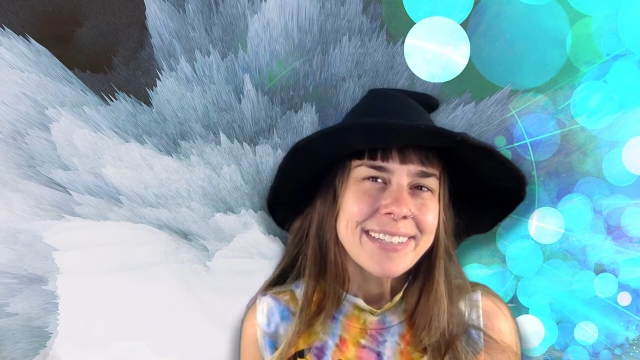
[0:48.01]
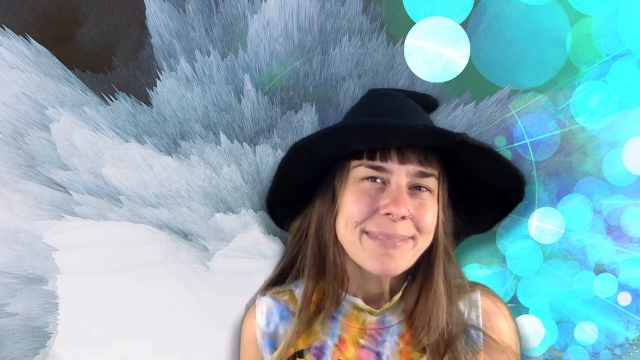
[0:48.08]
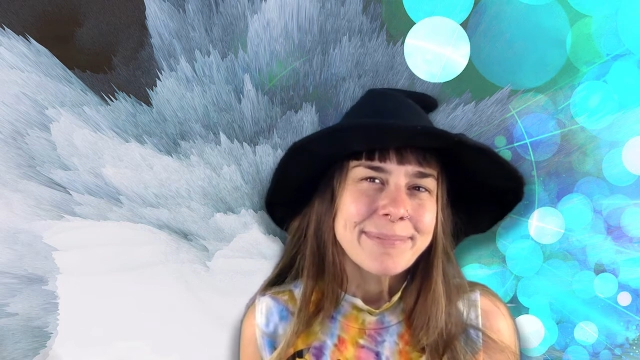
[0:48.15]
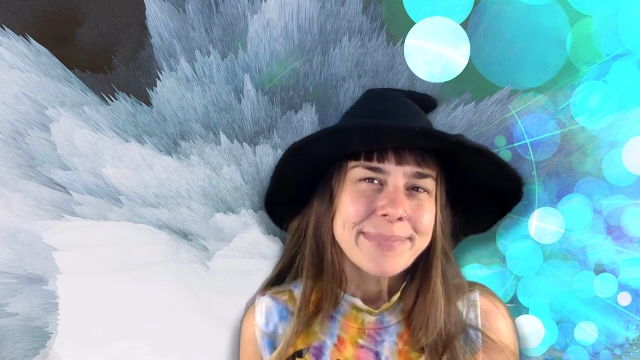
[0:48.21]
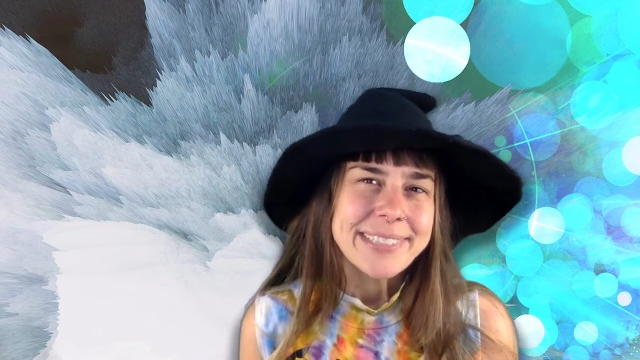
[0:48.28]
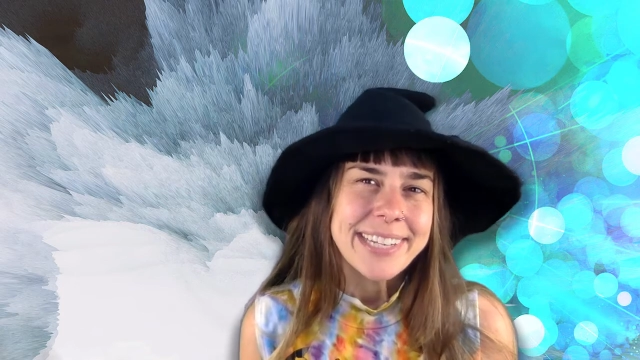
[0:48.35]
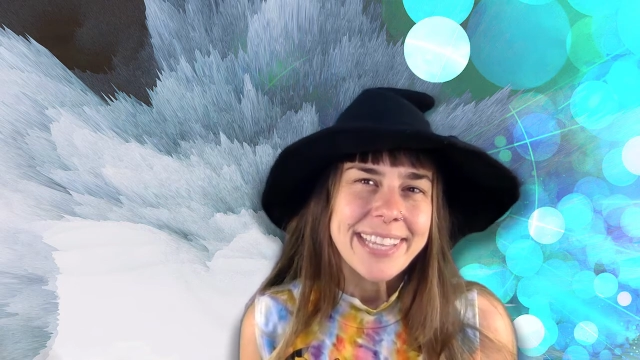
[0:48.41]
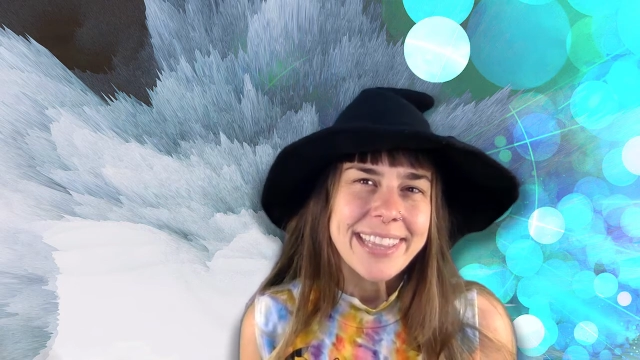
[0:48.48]

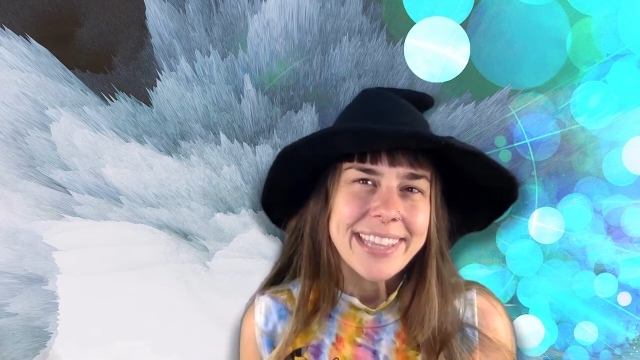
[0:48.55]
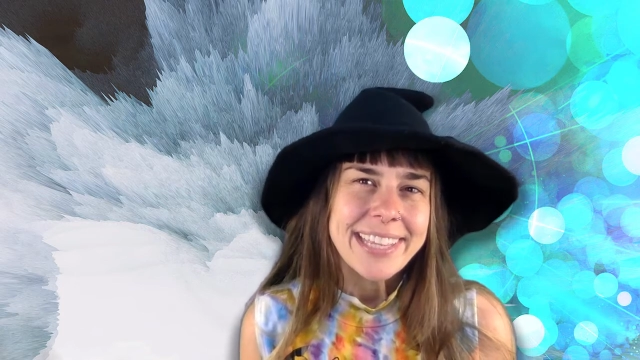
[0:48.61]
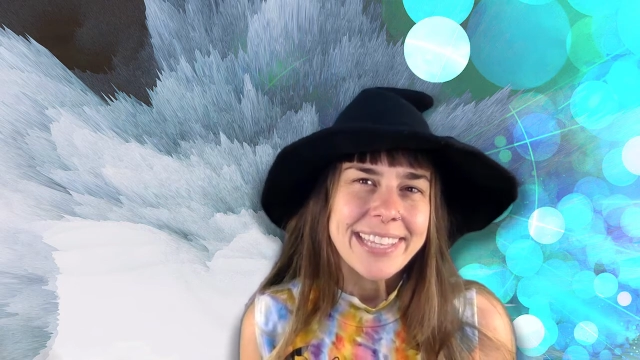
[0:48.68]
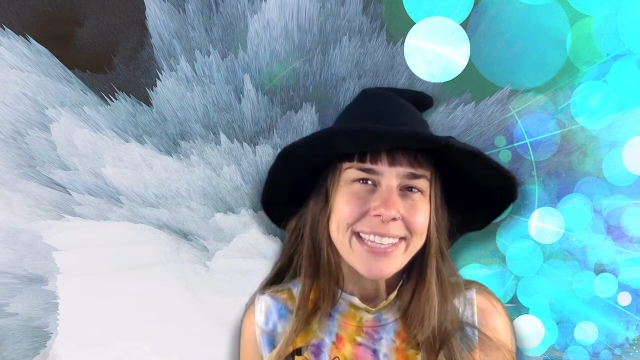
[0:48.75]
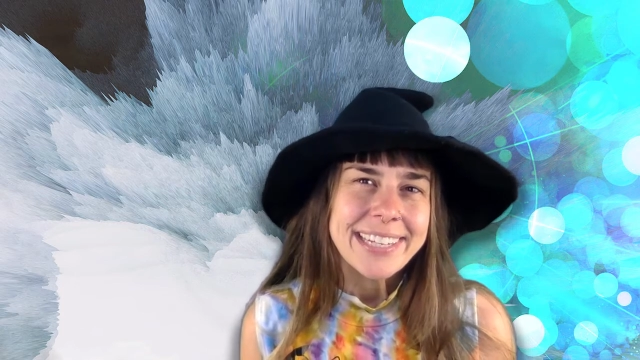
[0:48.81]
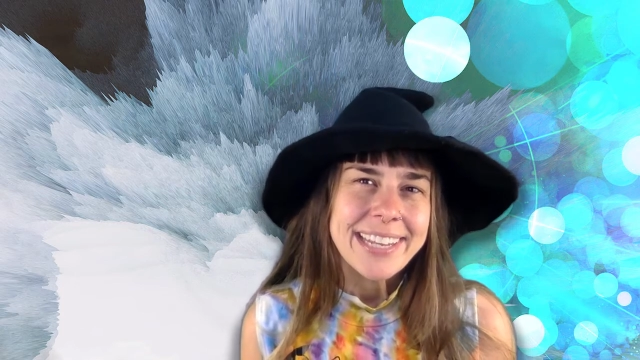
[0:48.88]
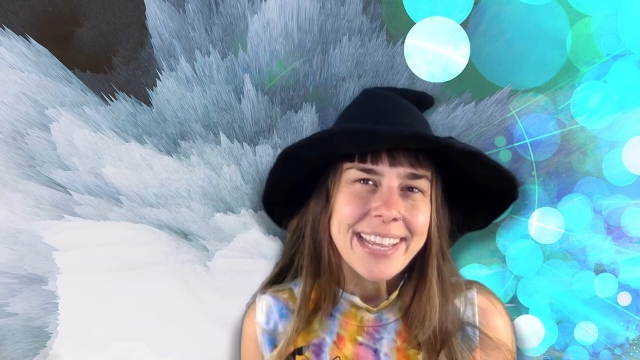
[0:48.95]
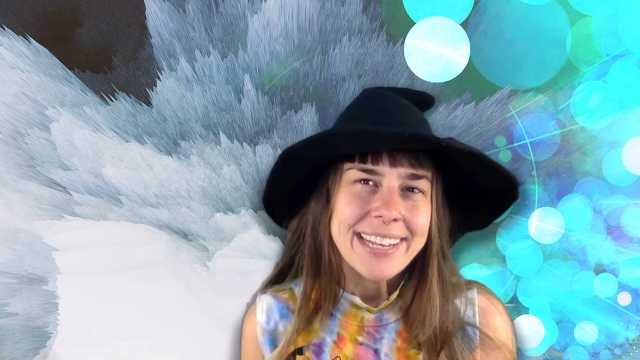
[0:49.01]
Breathe
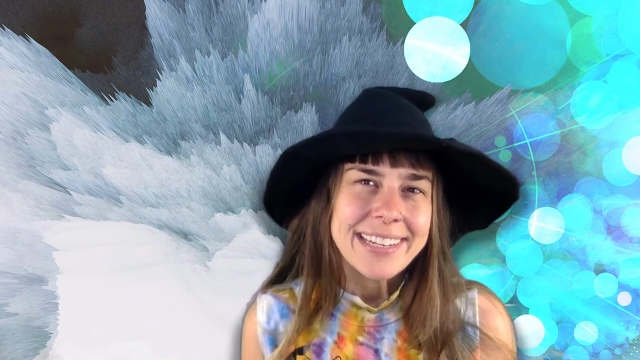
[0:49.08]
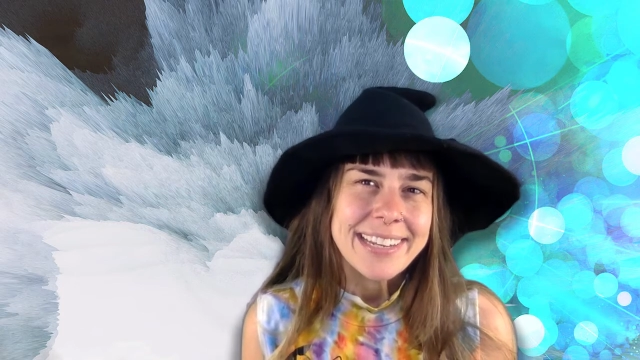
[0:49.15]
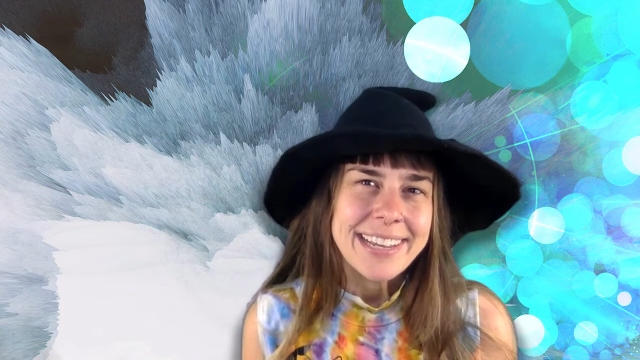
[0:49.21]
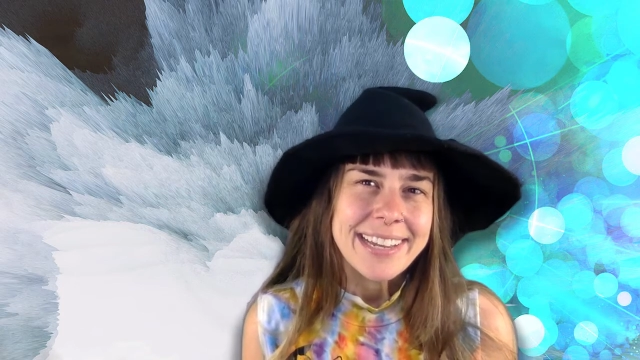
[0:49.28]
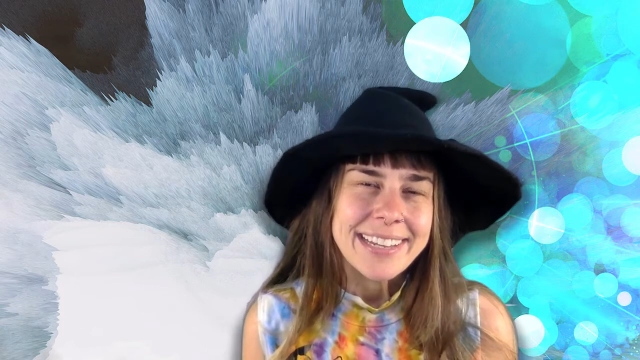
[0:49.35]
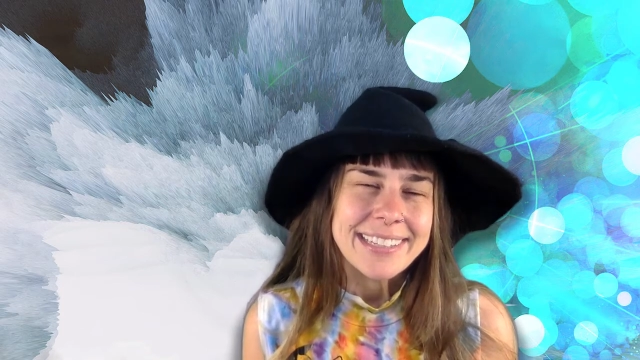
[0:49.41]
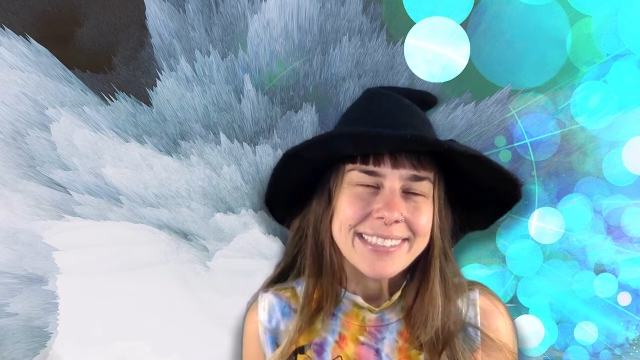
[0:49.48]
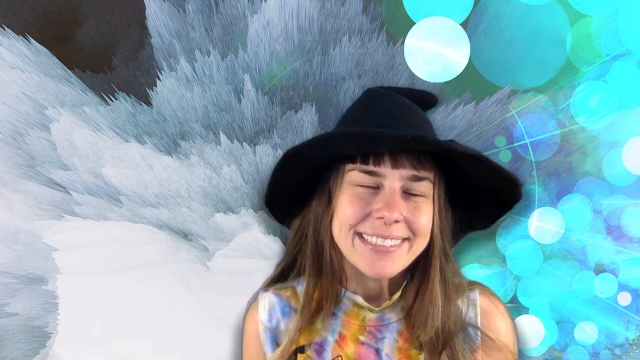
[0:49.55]
in and
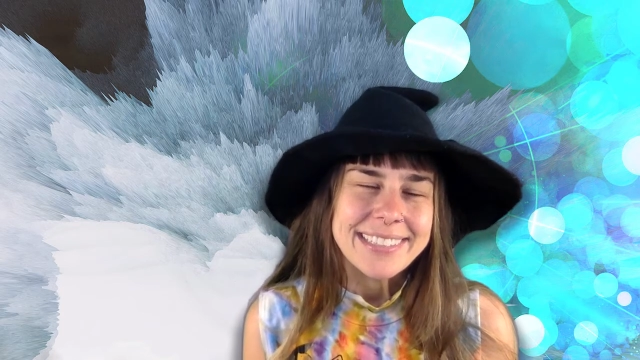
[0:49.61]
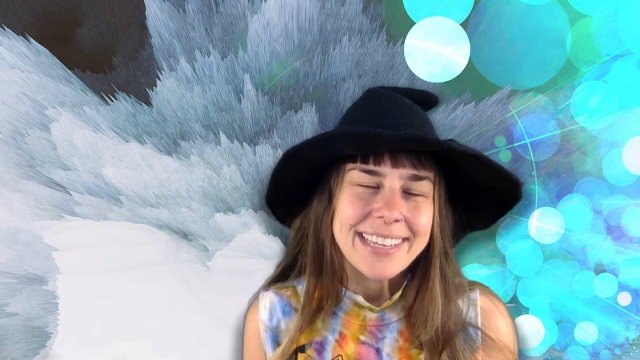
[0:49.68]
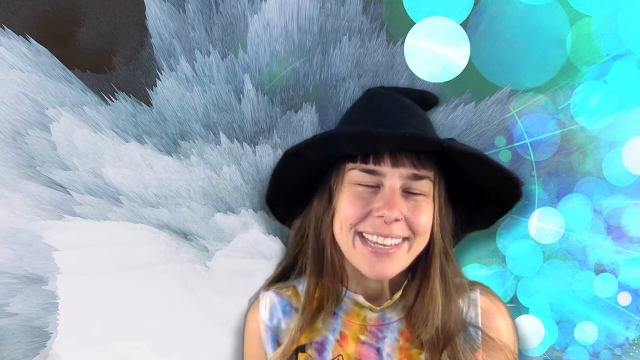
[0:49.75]
ask,